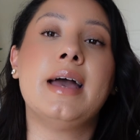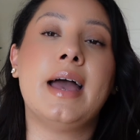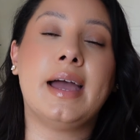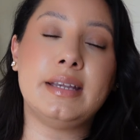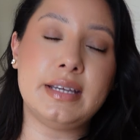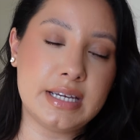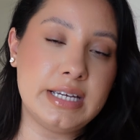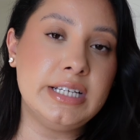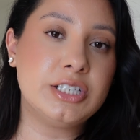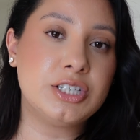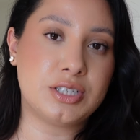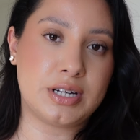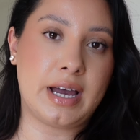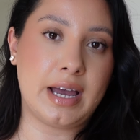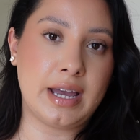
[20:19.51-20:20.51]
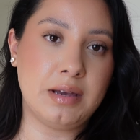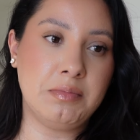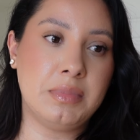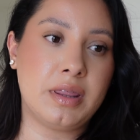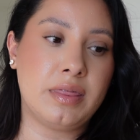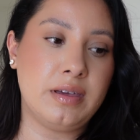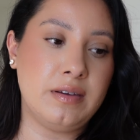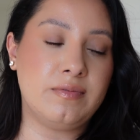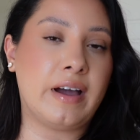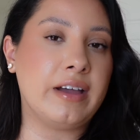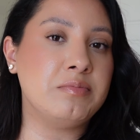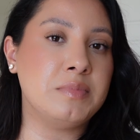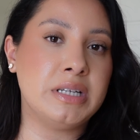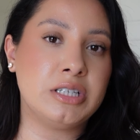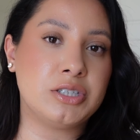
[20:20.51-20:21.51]
and each time the
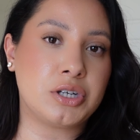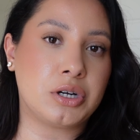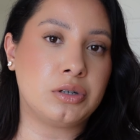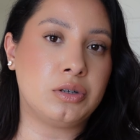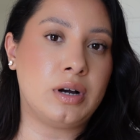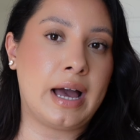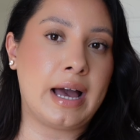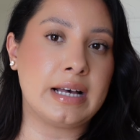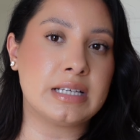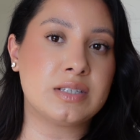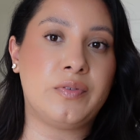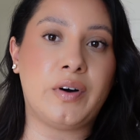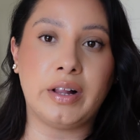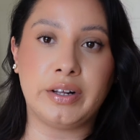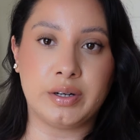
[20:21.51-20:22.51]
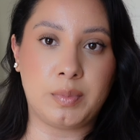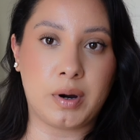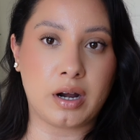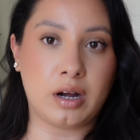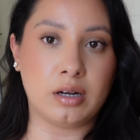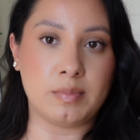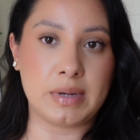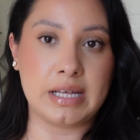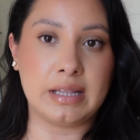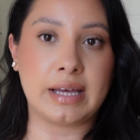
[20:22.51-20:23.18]
5-minute journal has fallen apart on me.